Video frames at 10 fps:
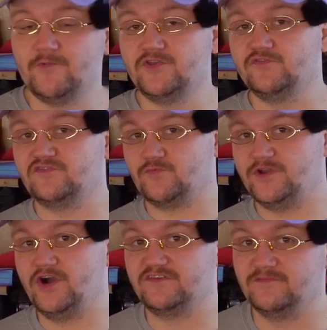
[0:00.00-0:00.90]
we use
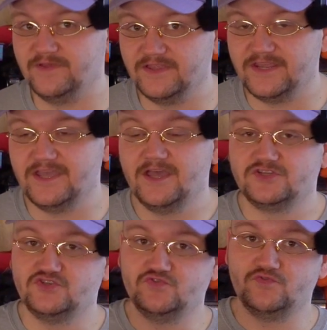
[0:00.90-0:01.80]
Three Dog's ability
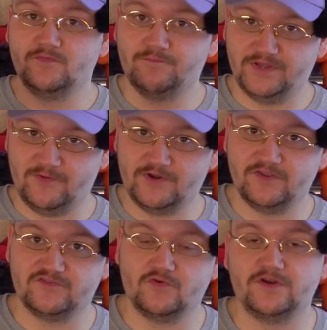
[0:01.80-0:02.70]
to play one of
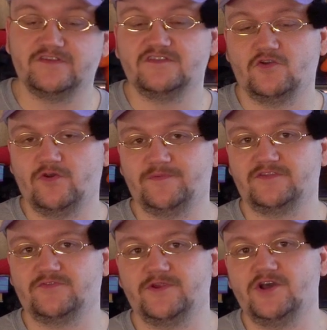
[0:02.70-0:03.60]
those auras, equip
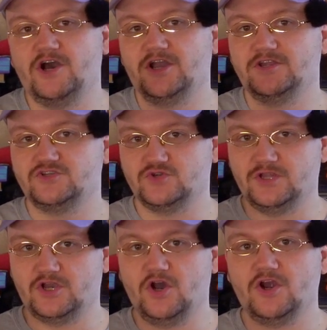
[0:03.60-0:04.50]
it to Three Dog,
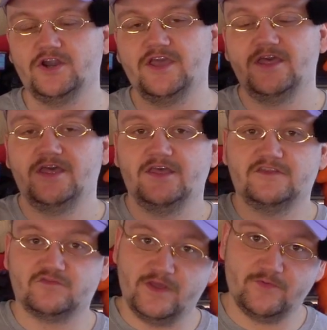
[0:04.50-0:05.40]
draw a card,
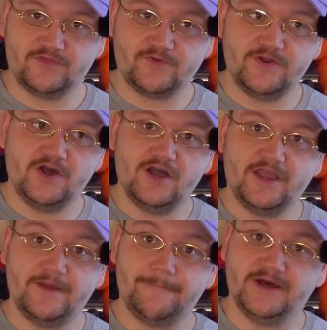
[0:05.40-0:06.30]
swing with Three
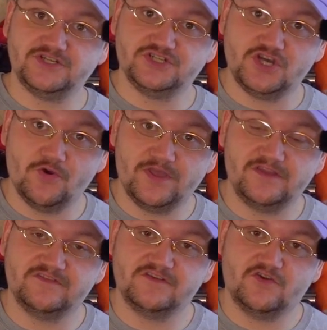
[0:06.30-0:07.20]
Dog and a bunch of
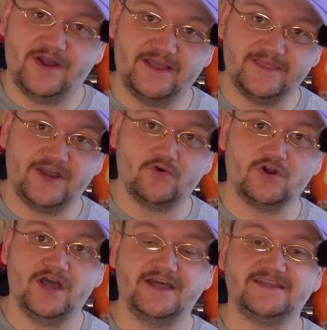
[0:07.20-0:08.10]
tokens, crack that
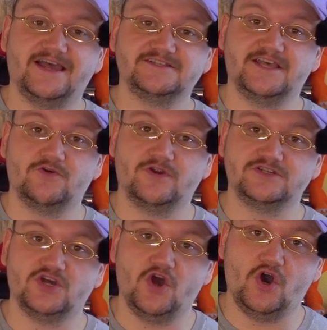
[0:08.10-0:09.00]
aura, attach that
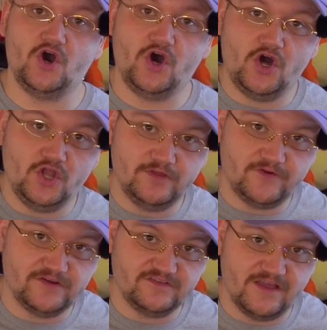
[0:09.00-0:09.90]
aura to all
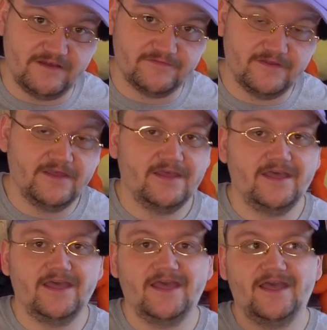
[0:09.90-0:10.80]
of our stuff,
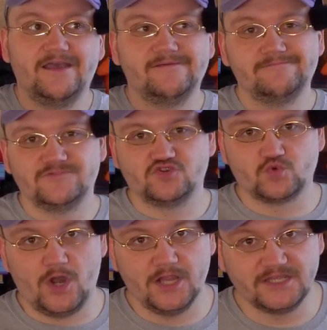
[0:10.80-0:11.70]

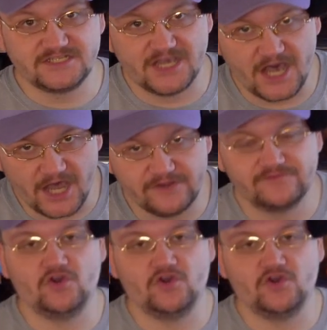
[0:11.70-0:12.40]
draw a ton of